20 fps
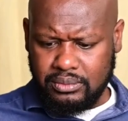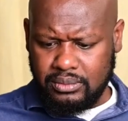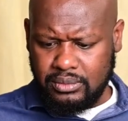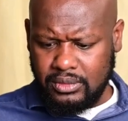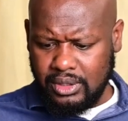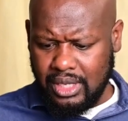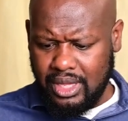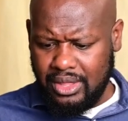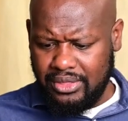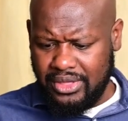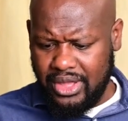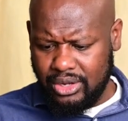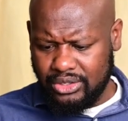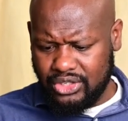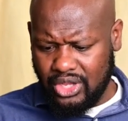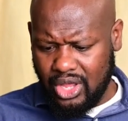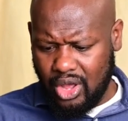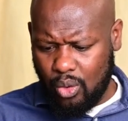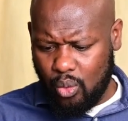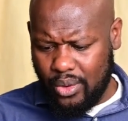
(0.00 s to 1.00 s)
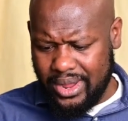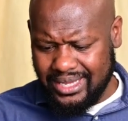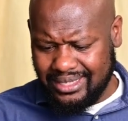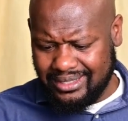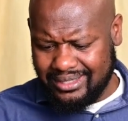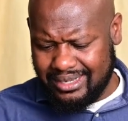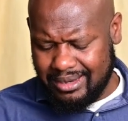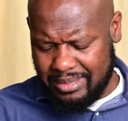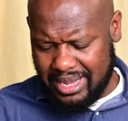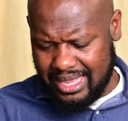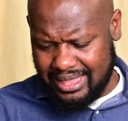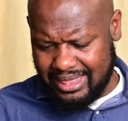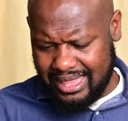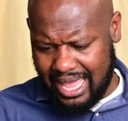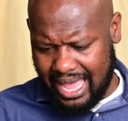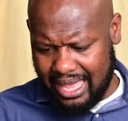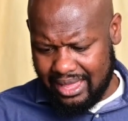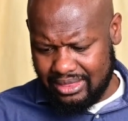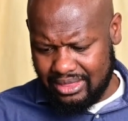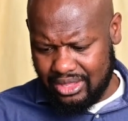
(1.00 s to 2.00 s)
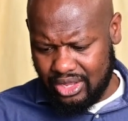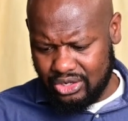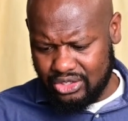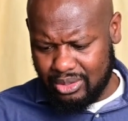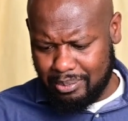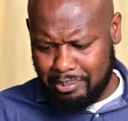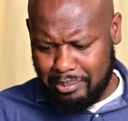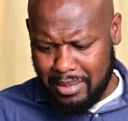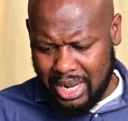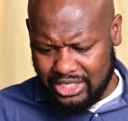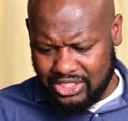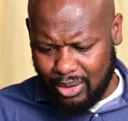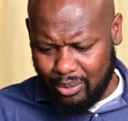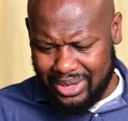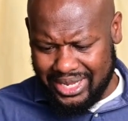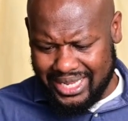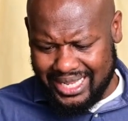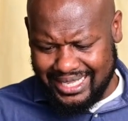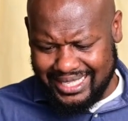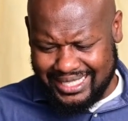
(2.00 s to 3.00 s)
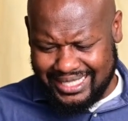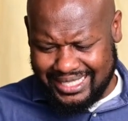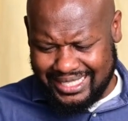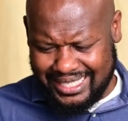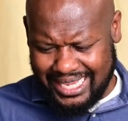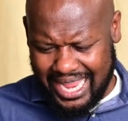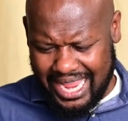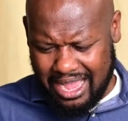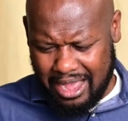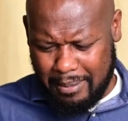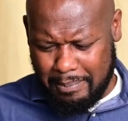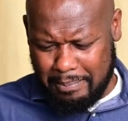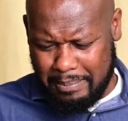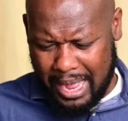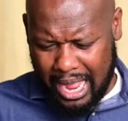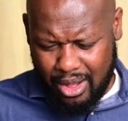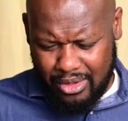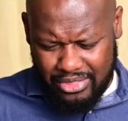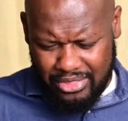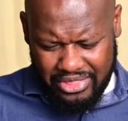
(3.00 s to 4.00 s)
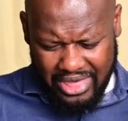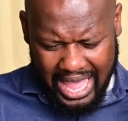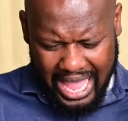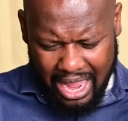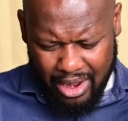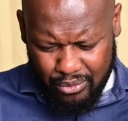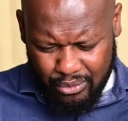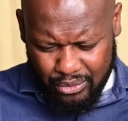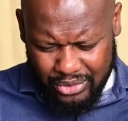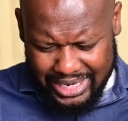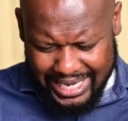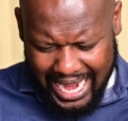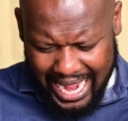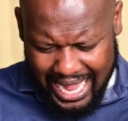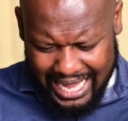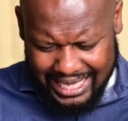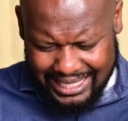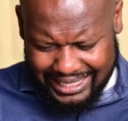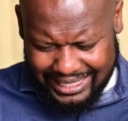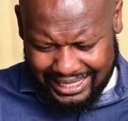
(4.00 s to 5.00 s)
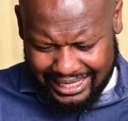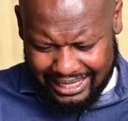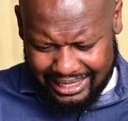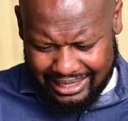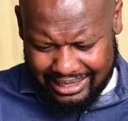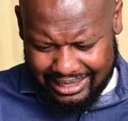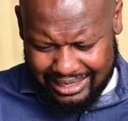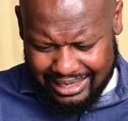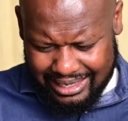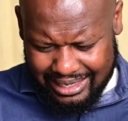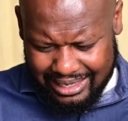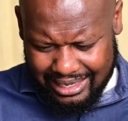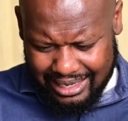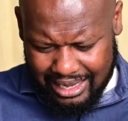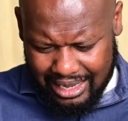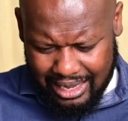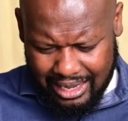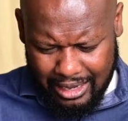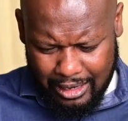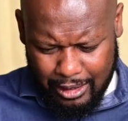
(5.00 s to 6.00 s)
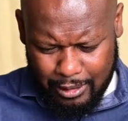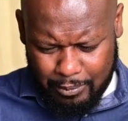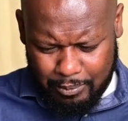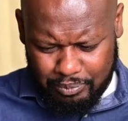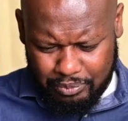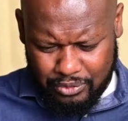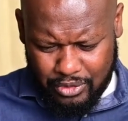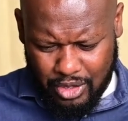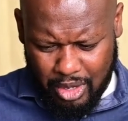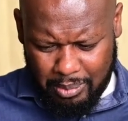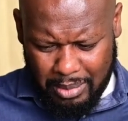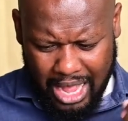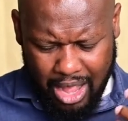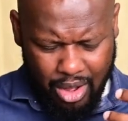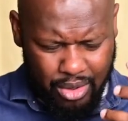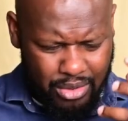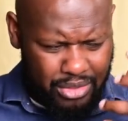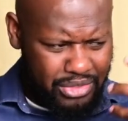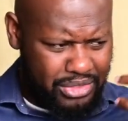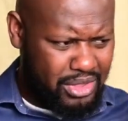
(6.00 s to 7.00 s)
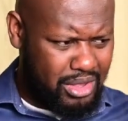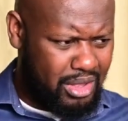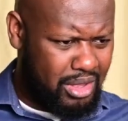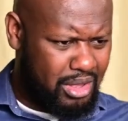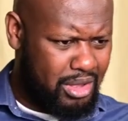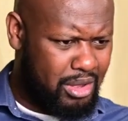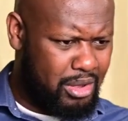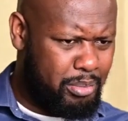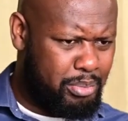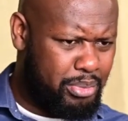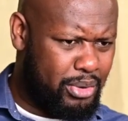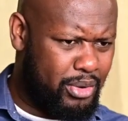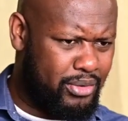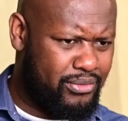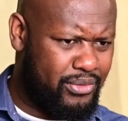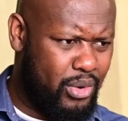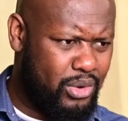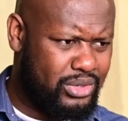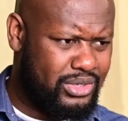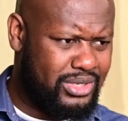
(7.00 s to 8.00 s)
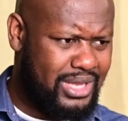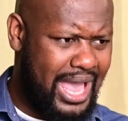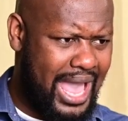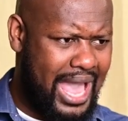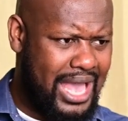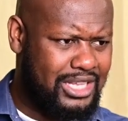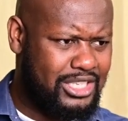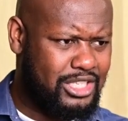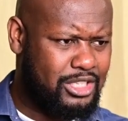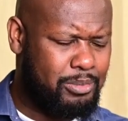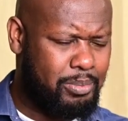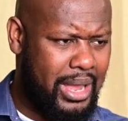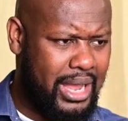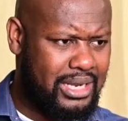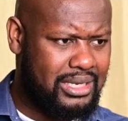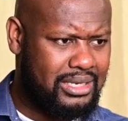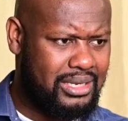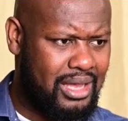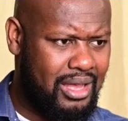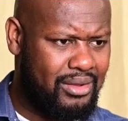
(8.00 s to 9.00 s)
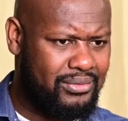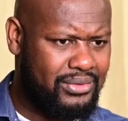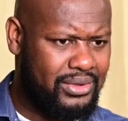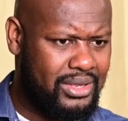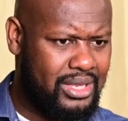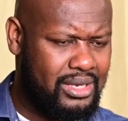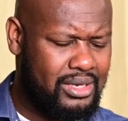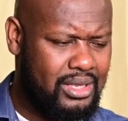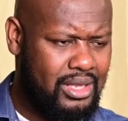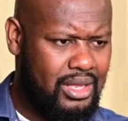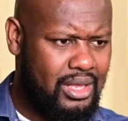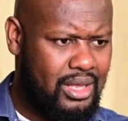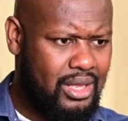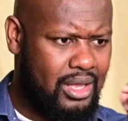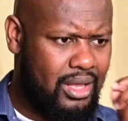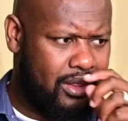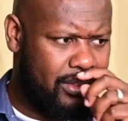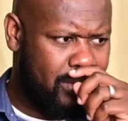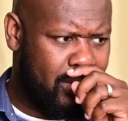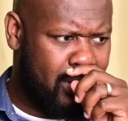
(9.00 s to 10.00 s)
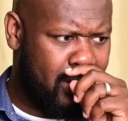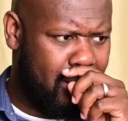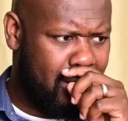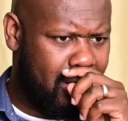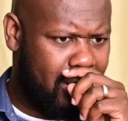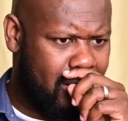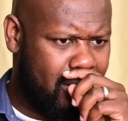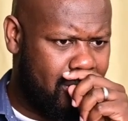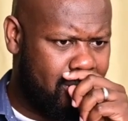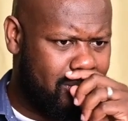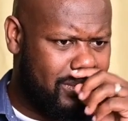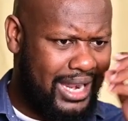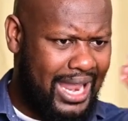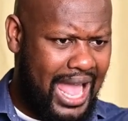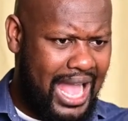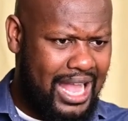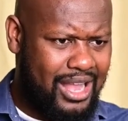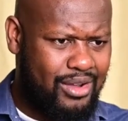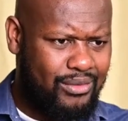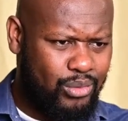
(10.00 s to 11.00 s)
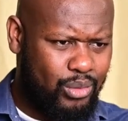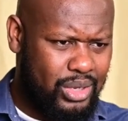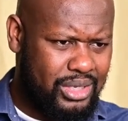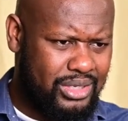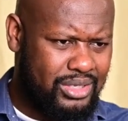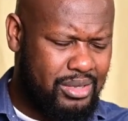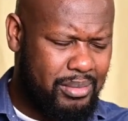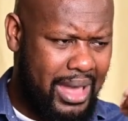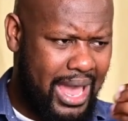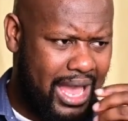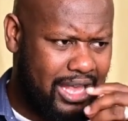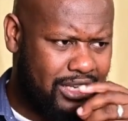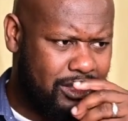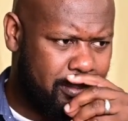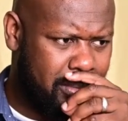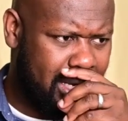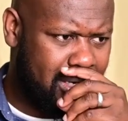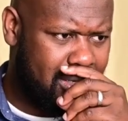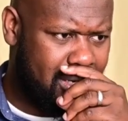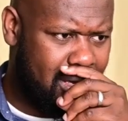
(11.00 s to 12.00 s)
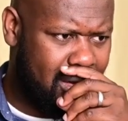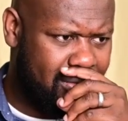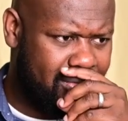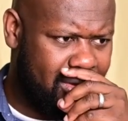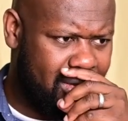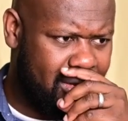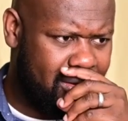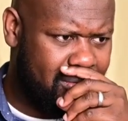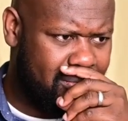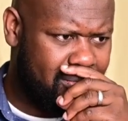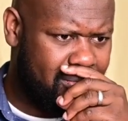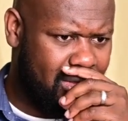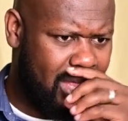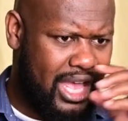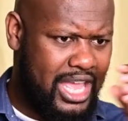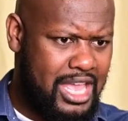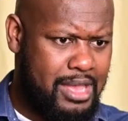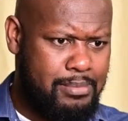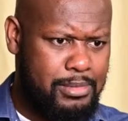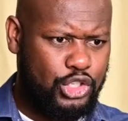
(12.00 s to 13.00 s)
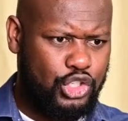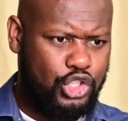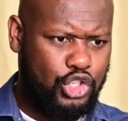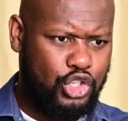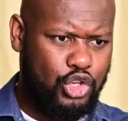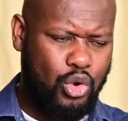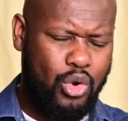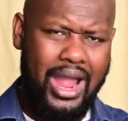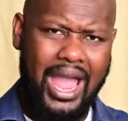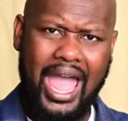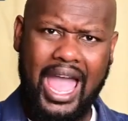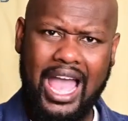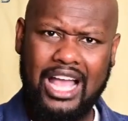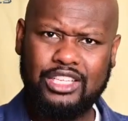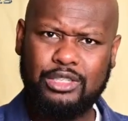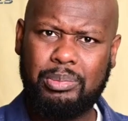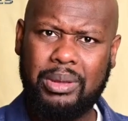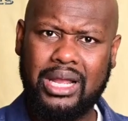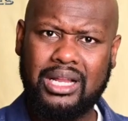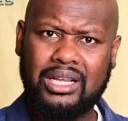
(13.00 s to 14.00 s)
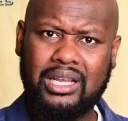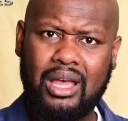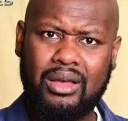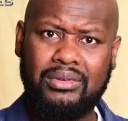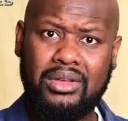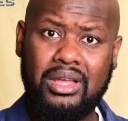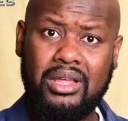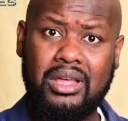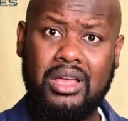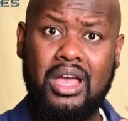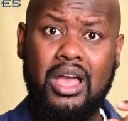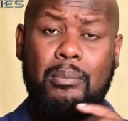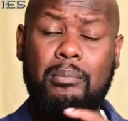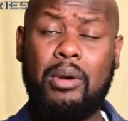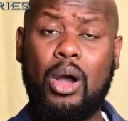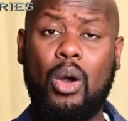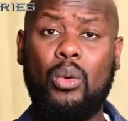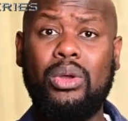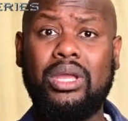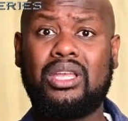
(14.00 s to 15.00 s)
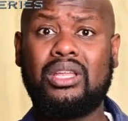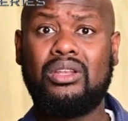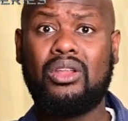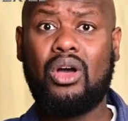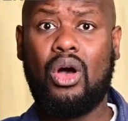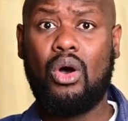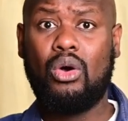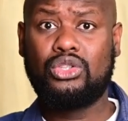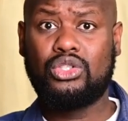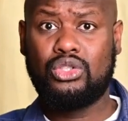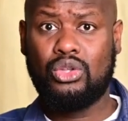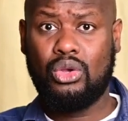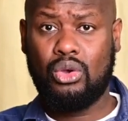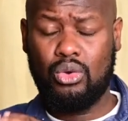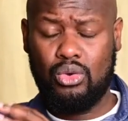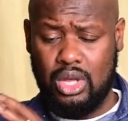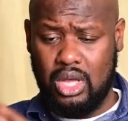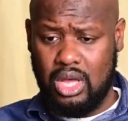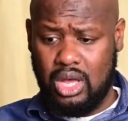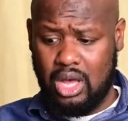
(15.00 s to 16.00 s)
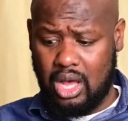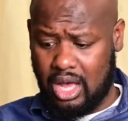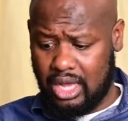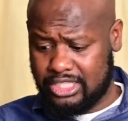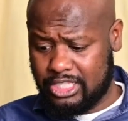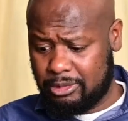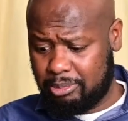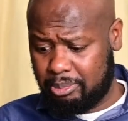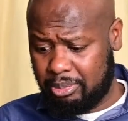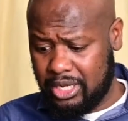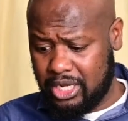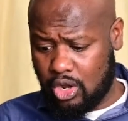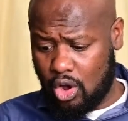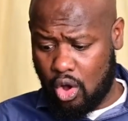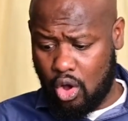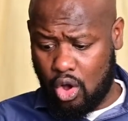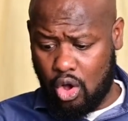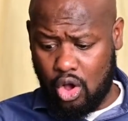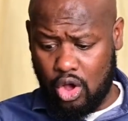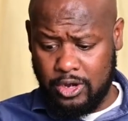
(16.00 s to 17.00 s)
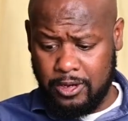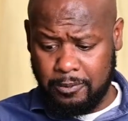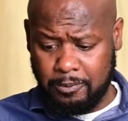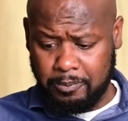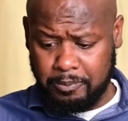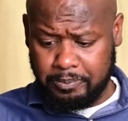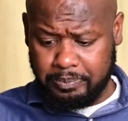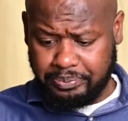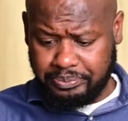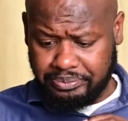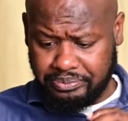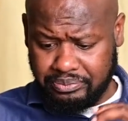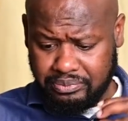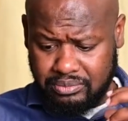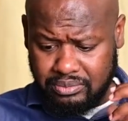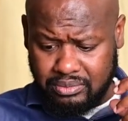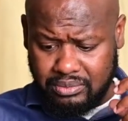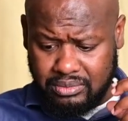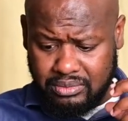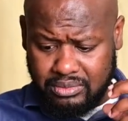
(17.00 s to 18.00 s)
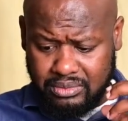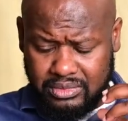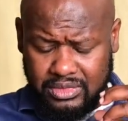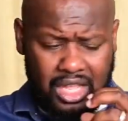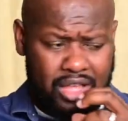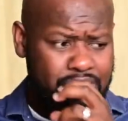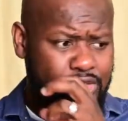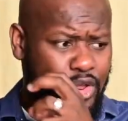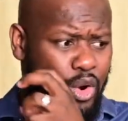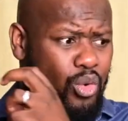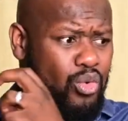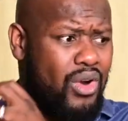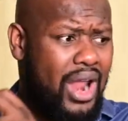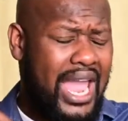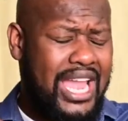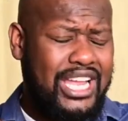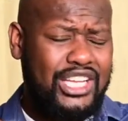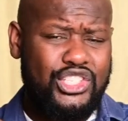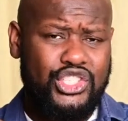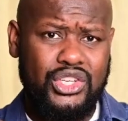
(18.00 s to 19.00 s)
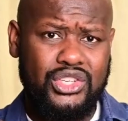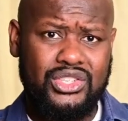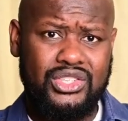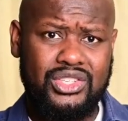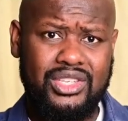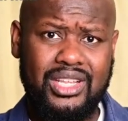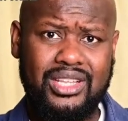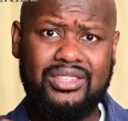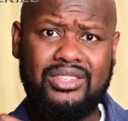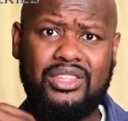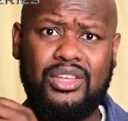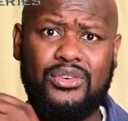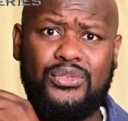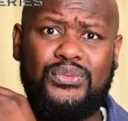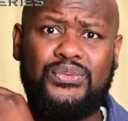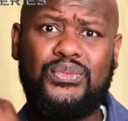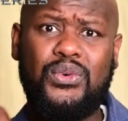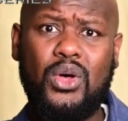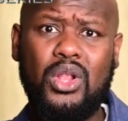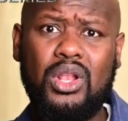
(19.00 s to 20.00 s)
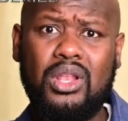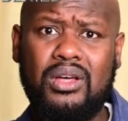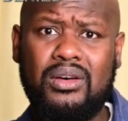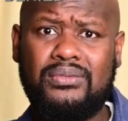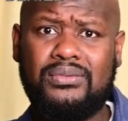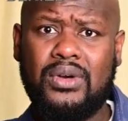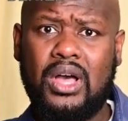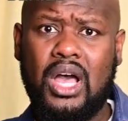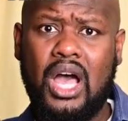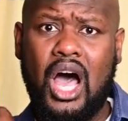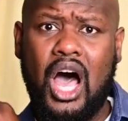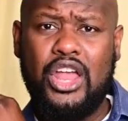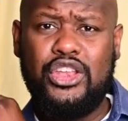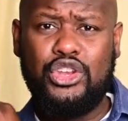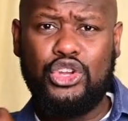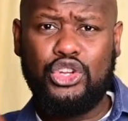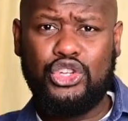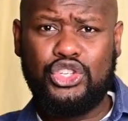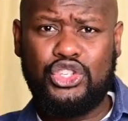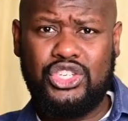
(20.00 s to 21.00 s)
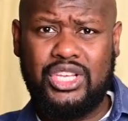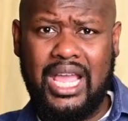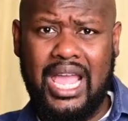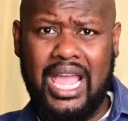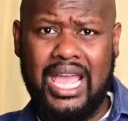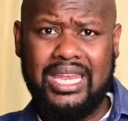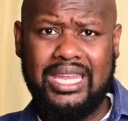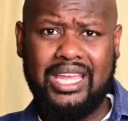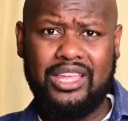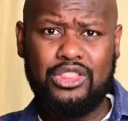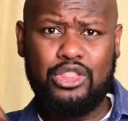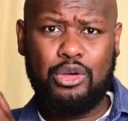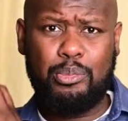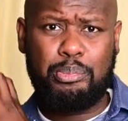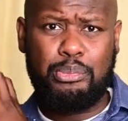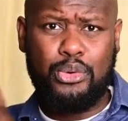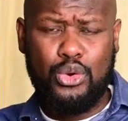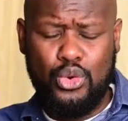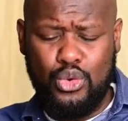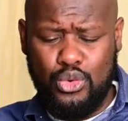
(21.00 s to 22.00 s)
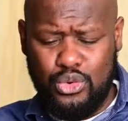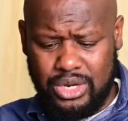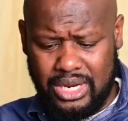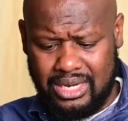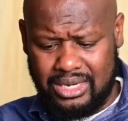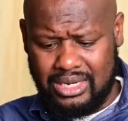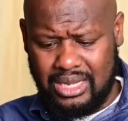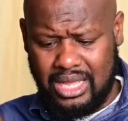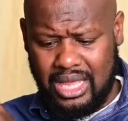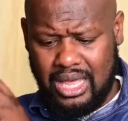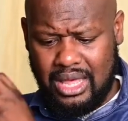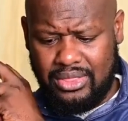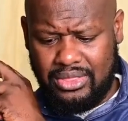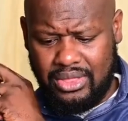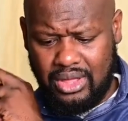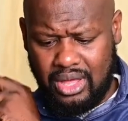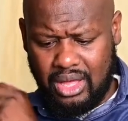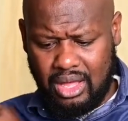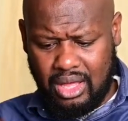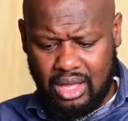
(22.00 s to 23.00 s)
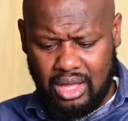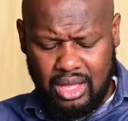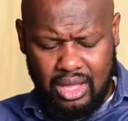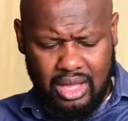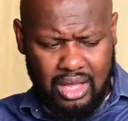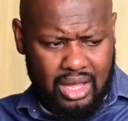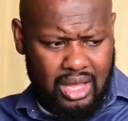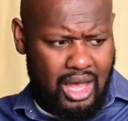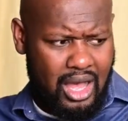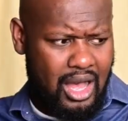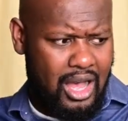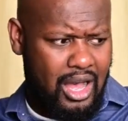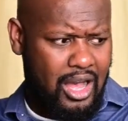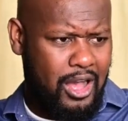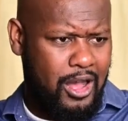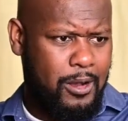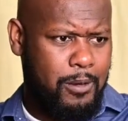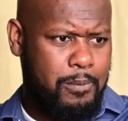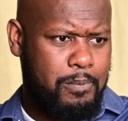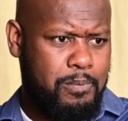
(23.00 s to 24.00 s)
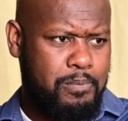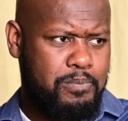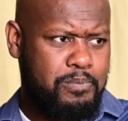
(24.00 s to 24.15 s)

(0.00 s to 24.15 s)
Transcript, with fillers: there's a wisdom in that. There's much that we can say about that reality, um, about the perverse aspect of it, the lack of wisdom aspect of it, the immature aspect of it, but we can also uh, speak on the righteousness, the full of understanding, the prudent, the um,